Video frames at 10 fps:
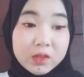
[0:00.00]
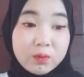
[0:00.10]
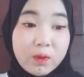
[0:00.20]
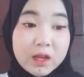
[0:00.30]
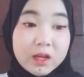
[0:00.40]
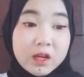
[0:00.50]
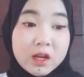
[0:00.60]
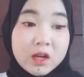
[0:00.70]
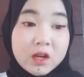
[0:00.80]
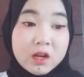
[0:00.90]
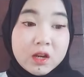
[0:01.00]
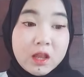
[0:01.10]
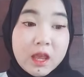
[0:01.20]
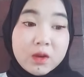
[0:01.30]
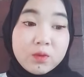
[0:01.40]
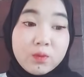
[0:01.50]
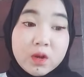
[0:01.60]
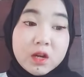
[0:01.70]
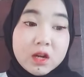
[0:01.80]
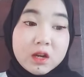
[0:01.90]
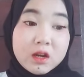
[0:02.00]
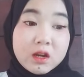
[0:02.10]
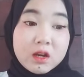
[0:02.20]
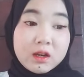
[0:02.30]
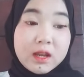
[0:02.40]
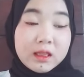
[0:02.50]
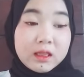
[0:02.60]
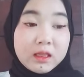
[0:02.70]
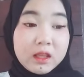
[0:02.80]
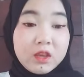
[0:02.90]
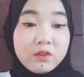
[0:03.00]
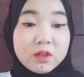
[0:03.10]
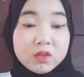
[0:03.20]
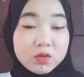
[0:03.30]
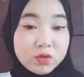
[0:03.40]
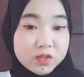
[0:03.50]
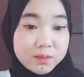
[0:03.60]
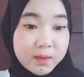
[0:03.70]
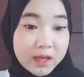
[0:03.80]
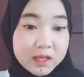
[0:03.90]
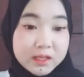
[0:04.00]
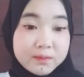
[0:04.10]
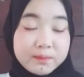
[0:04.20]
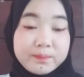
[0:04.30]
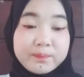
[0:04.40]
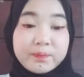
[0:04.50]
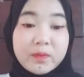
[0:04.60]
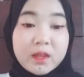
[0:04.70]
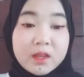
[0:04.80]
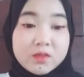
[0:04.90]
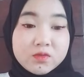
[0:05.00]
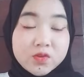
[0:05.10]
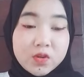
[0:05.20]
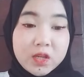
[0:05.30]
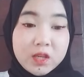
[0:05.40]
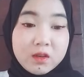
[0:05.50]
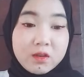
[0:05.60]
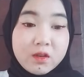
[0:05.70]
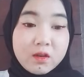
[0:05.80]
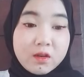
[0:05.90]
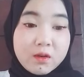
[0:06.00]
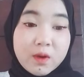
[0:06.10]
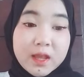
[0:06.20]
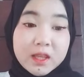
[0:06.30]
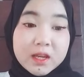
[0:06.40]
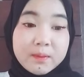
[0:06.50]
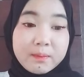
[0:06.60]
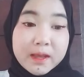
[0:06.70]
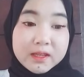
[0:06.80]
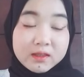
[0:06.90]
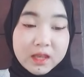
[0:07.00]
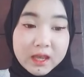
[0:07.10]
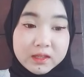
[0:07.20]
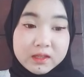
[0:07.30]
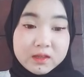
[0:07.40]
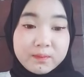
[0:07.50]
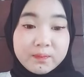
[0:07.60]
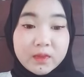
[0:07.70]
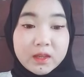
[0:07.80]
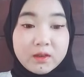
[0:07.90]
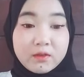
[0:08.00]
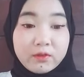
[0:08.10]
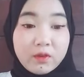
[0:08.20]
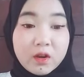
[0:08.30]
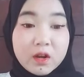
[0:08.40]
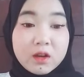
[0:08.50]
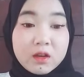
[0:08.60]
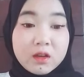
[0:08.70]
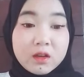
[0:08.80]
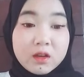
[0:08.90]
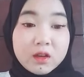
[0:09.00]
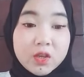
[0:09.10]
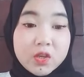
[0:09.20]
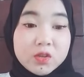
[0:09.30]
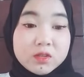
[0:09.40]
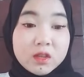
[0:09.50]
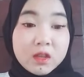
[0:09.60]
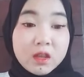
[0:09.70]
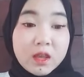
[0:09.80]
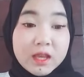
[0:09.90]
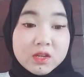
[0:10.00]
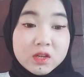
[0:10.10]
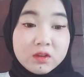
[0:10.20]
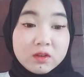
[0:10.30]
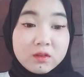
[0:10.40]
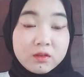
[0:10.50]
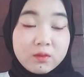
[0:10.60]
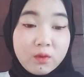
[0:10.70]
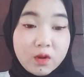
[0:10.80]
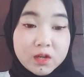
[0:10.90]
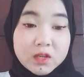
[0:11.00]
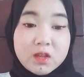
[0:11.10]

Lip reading: when and where that event took place. 3. Write in the past tense. 4. Use action word.